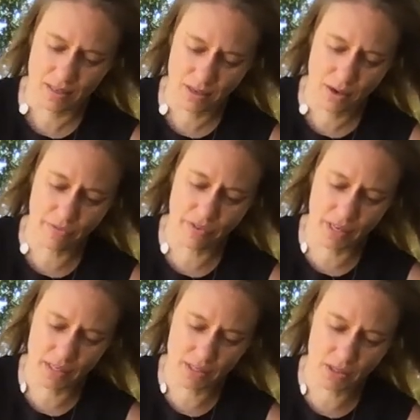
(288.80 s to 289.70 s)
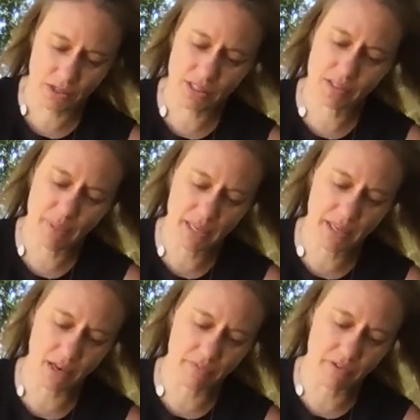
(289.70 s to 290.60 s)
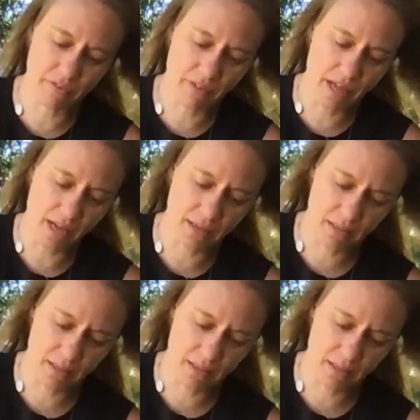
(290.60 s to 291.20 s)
no fun, so just be careful of that.